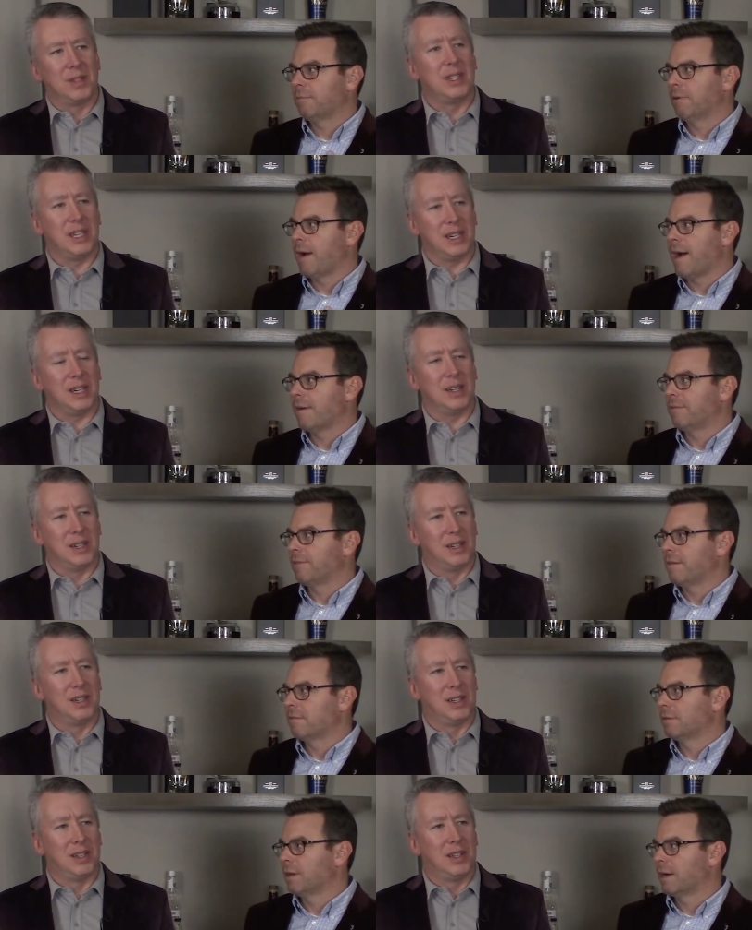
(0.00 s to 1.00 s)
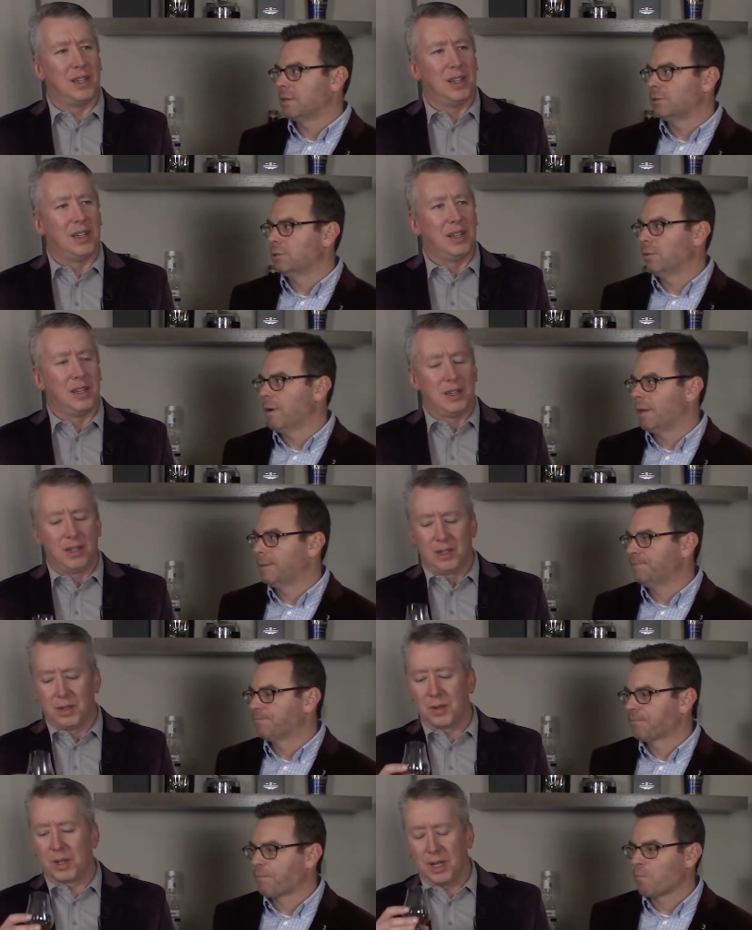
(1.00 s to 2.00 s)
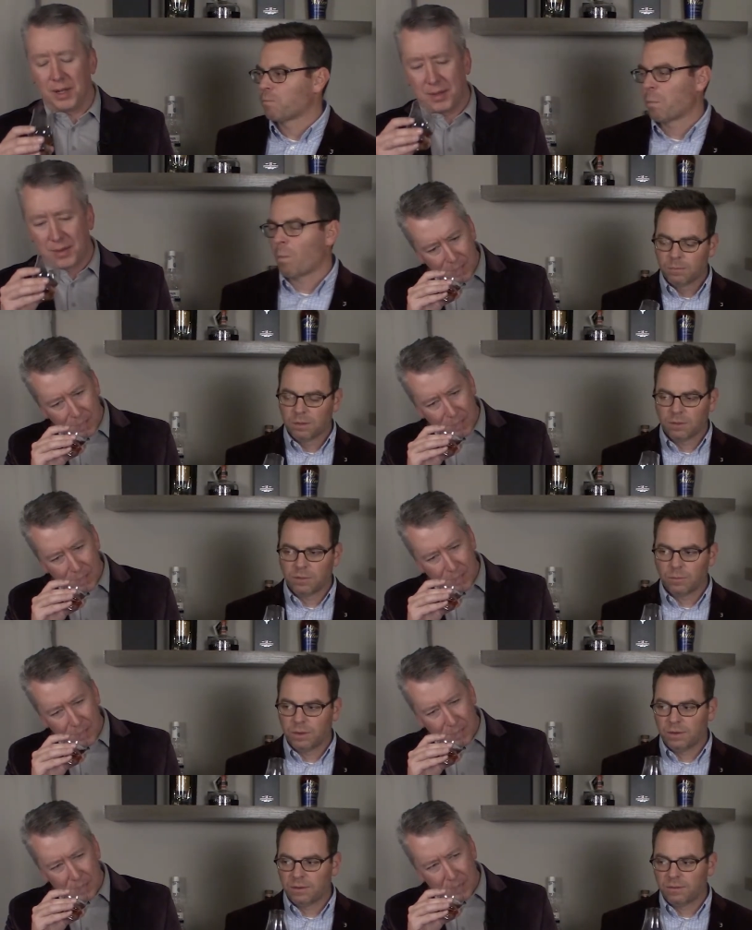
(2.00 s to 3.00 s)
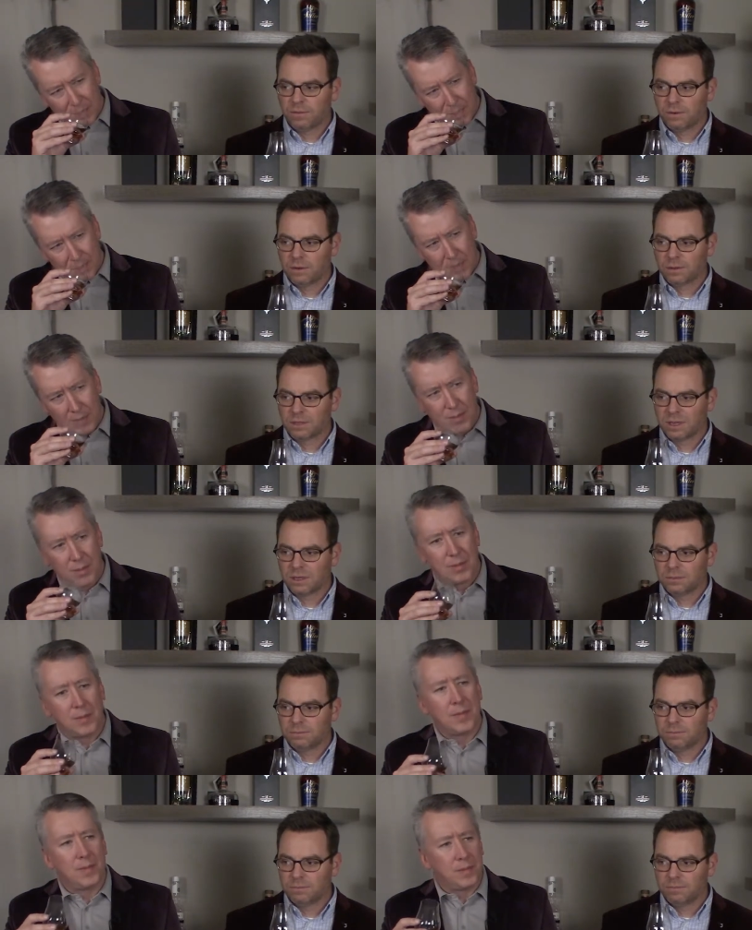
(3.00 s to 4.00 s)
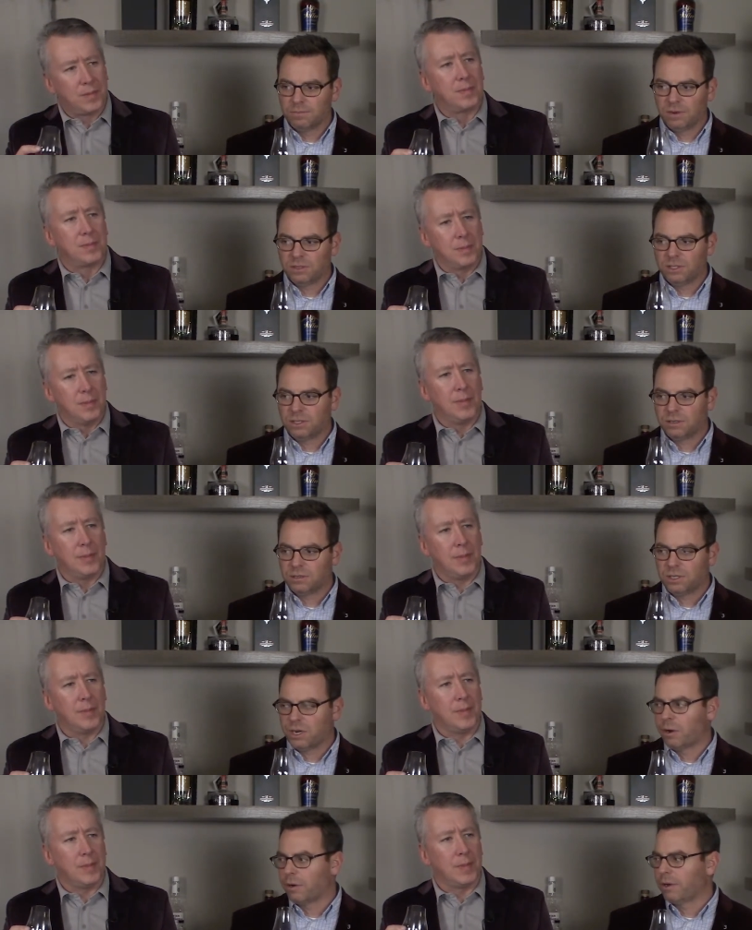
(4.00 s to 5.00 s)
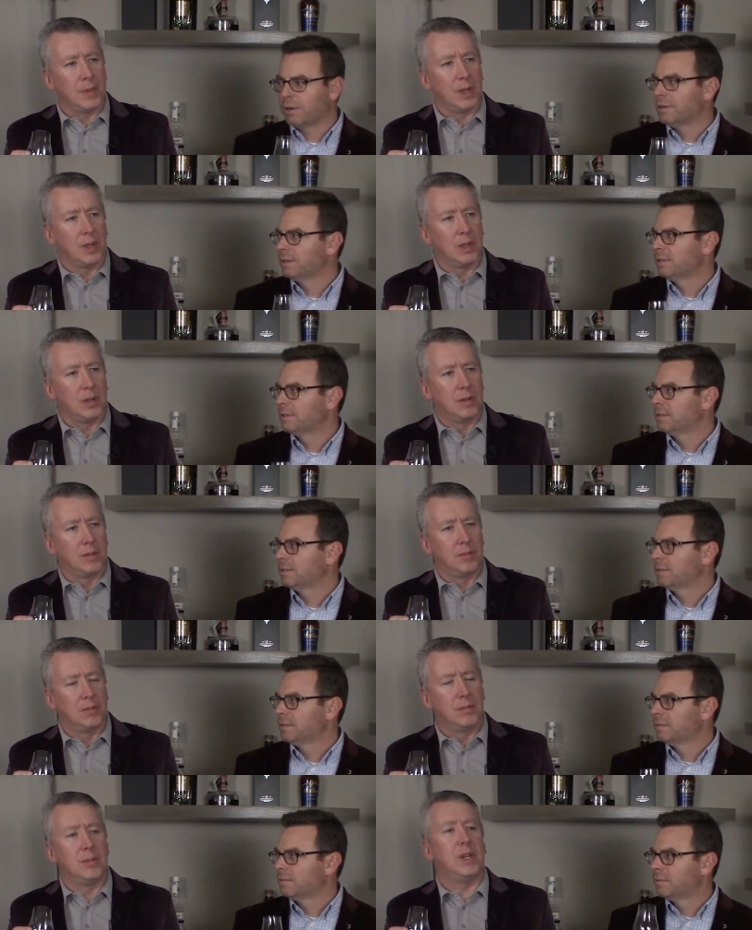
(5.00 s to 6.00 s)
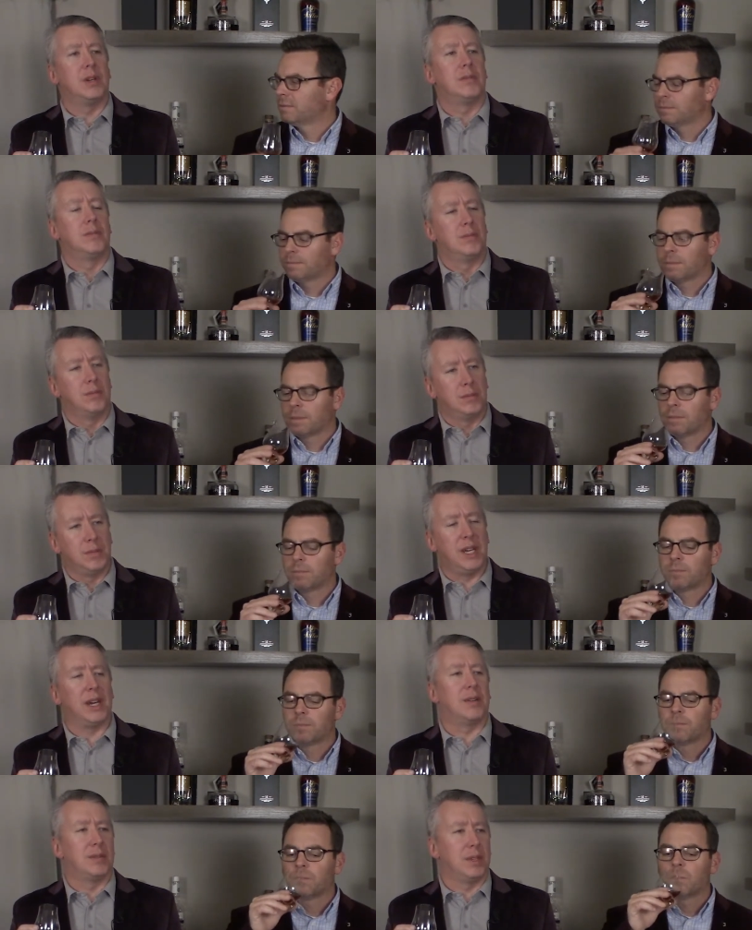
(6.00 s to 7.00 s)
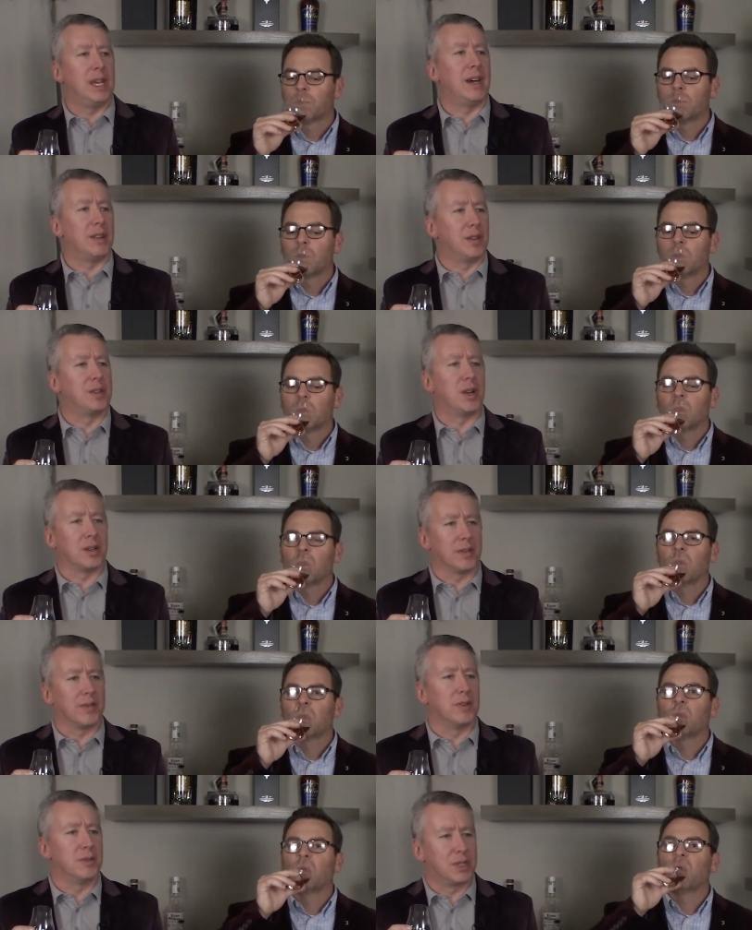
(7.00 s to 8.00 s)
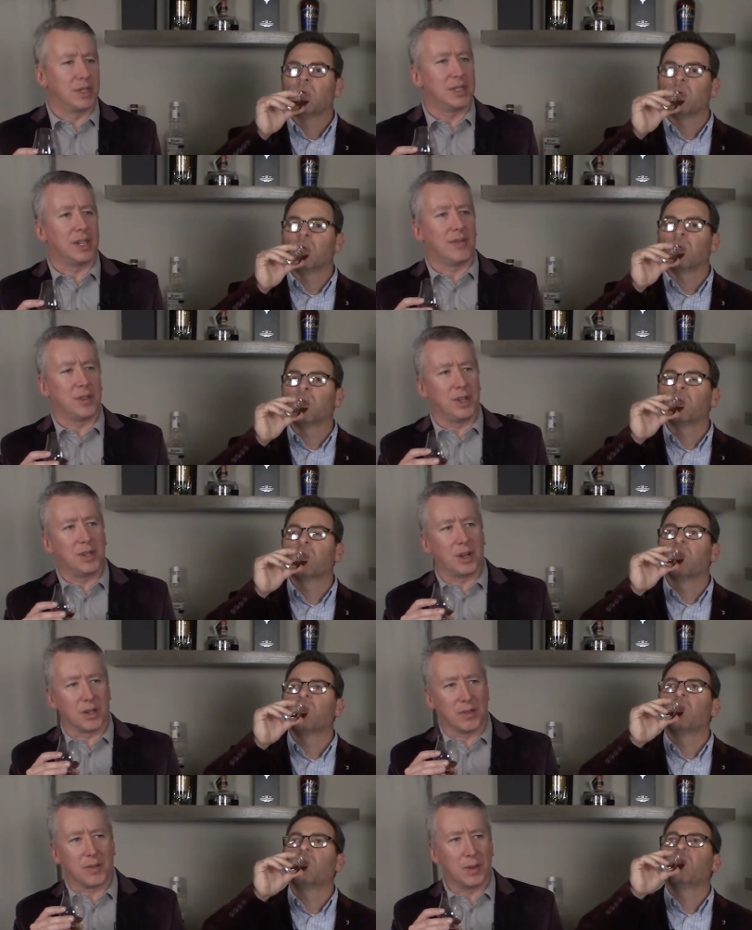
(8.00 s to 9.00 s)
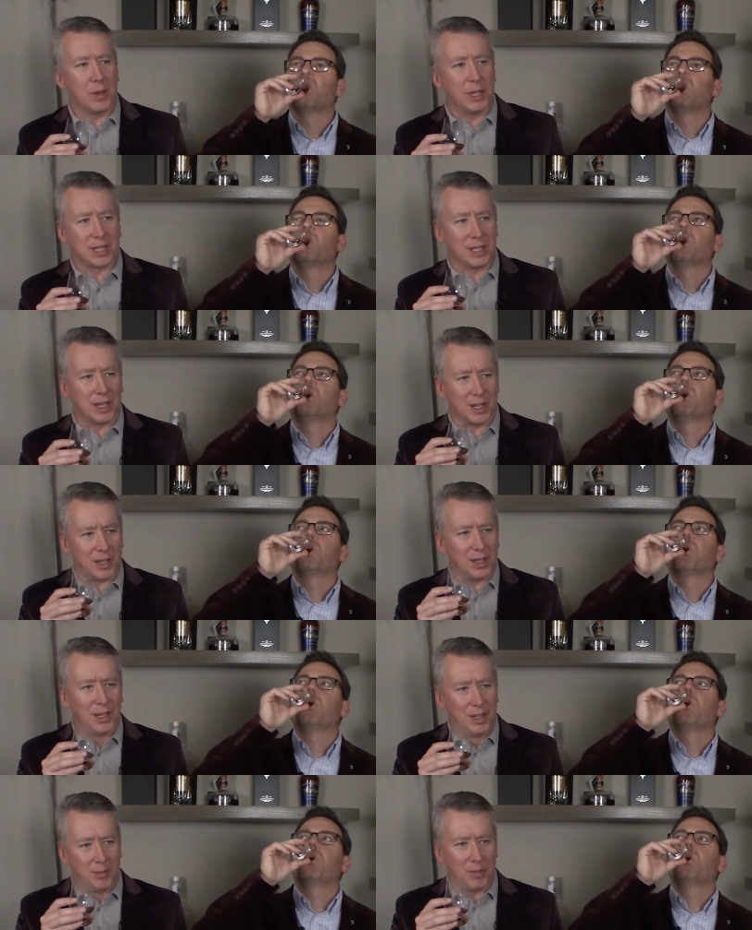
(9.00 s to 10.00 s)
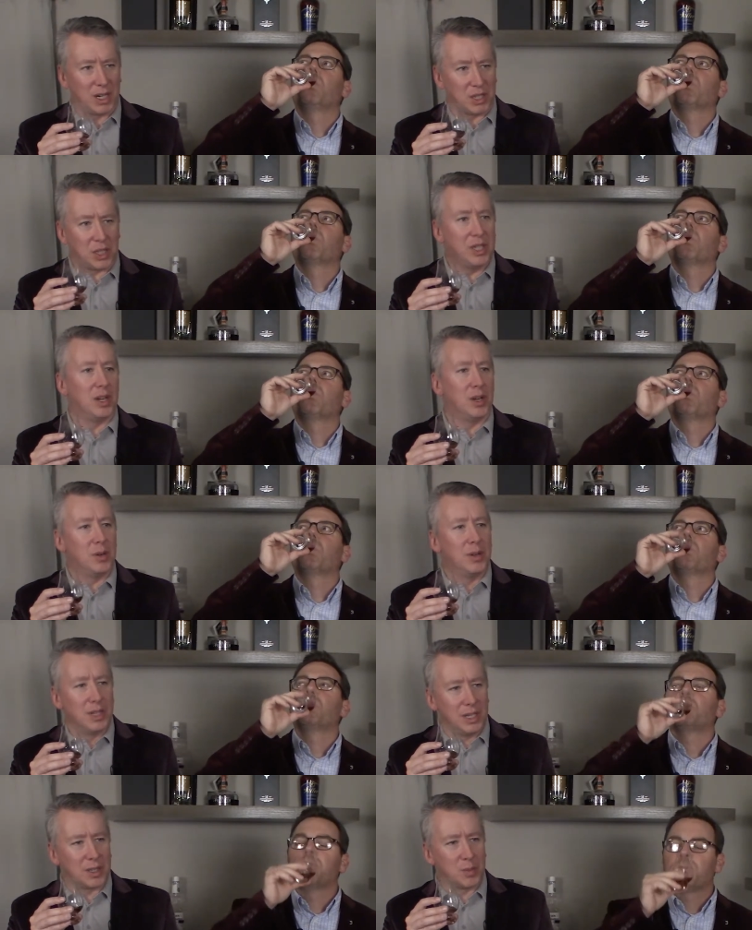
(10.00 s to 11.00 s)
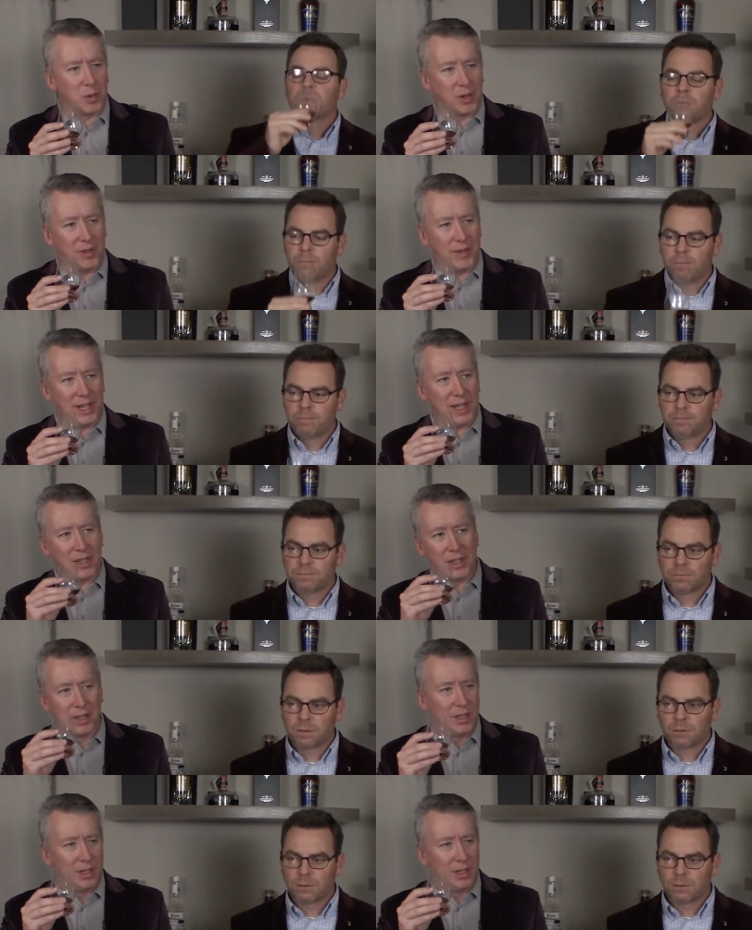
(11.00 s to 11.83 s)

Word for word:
Speaker 1: rye yeah. flavor when you kind of chew on it. Okay. But that sweetness up front, it's kind of like very ch cherry.
Speaker 2: Yeah, yeah, yeah. The darker fruits. It's mm -hmm. definitely a darker fruit. It's not a maraschino. It's more of a,